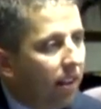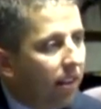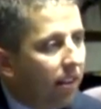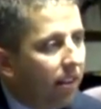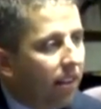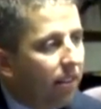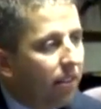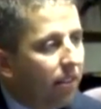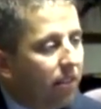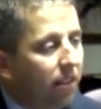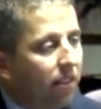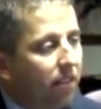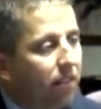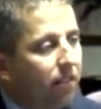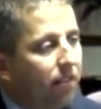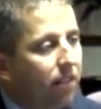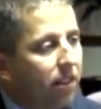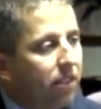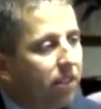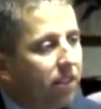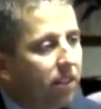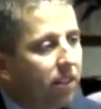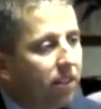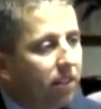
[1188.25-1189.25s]
Again, and the
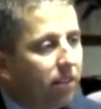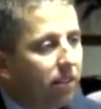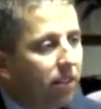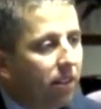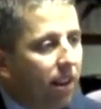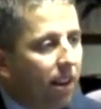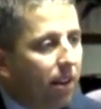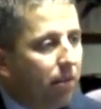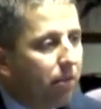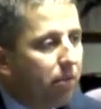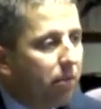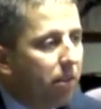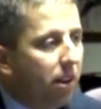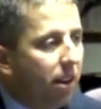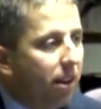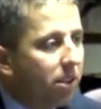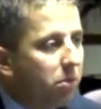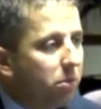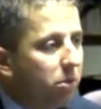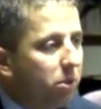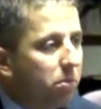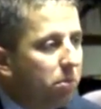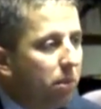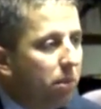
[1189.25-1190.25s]
funding came from the
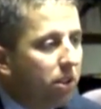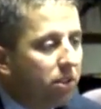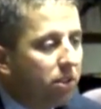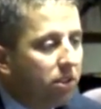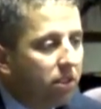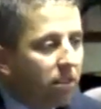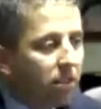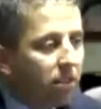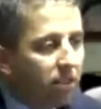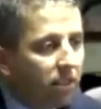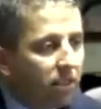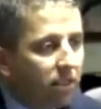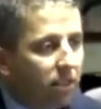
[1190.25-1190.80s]
hospital's budget.